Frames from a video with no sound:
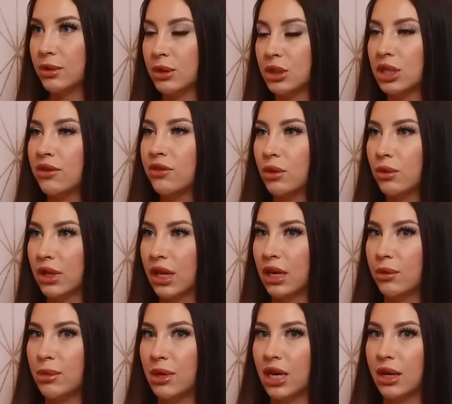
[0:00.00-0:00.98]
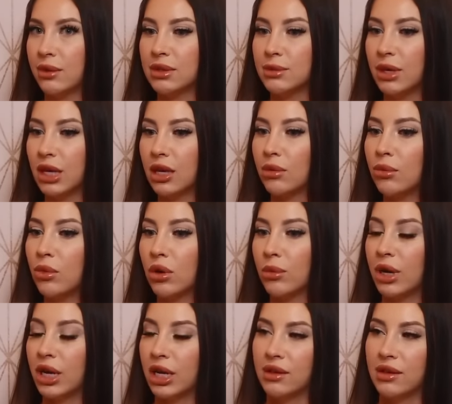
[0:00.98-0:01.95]
especially if you were like me, I was making more
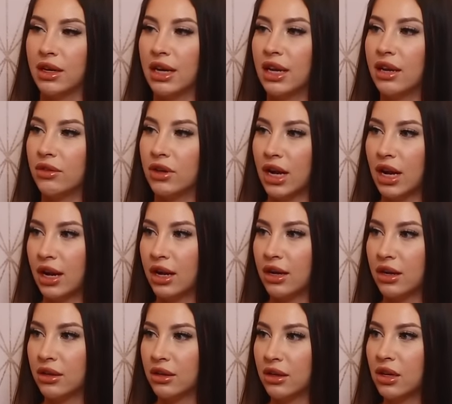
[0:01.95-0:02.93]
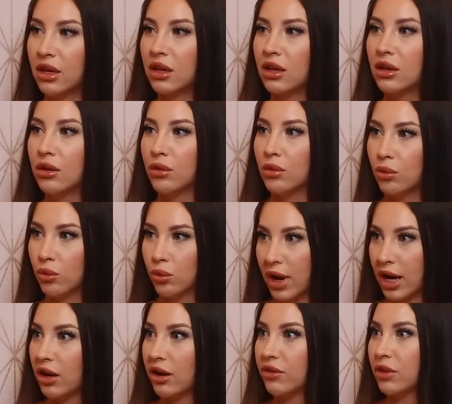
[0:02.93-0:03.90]
money than I ever had
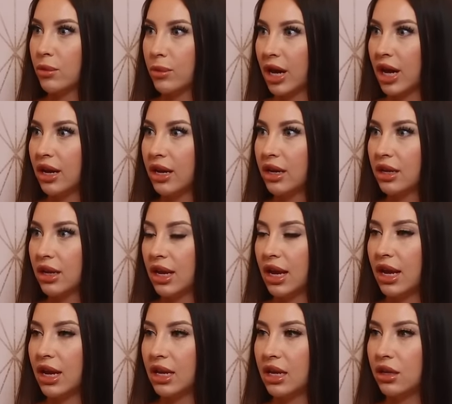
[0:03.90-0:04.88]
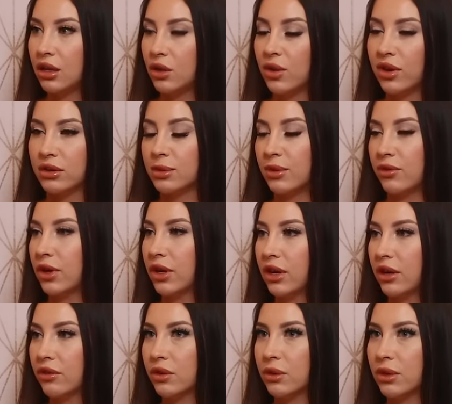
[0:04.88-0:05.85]
right off the bat. Yeah. And you have to be very
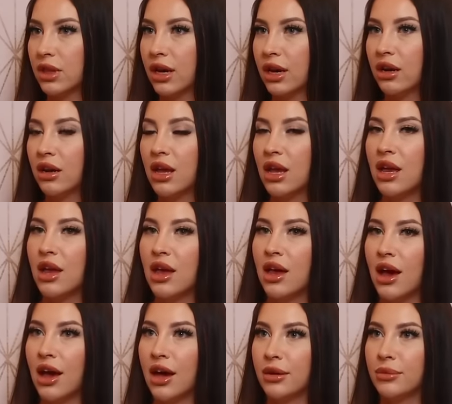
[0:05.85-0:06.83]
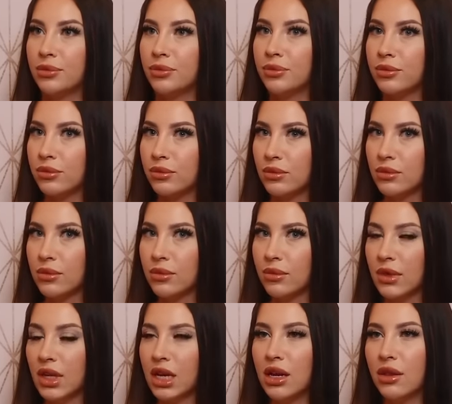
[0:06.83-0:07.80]
careful with that. Um,
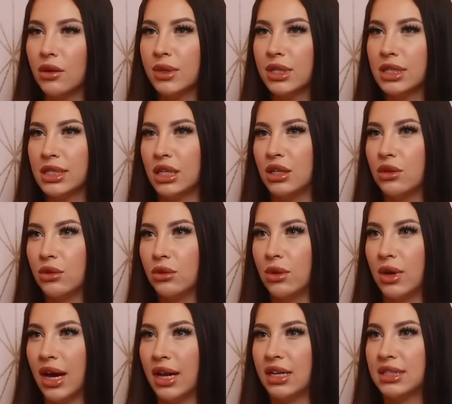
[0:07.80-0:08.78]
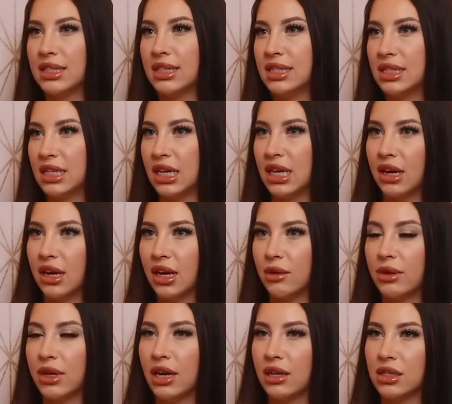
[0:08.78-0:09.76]
another one, too, and it's a sticky area.
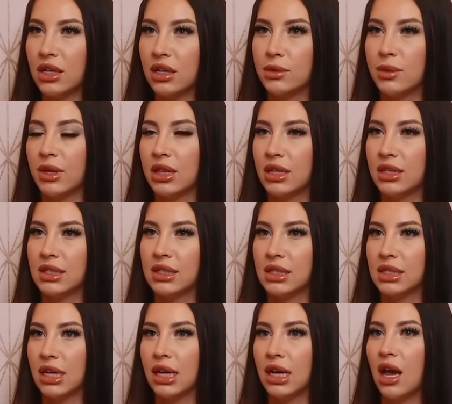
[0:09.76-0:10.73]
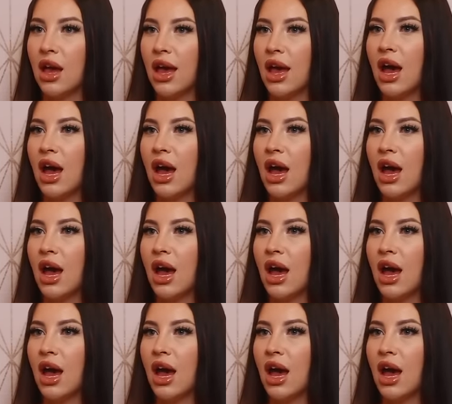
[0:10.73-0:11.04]
We kind of talked about this is like,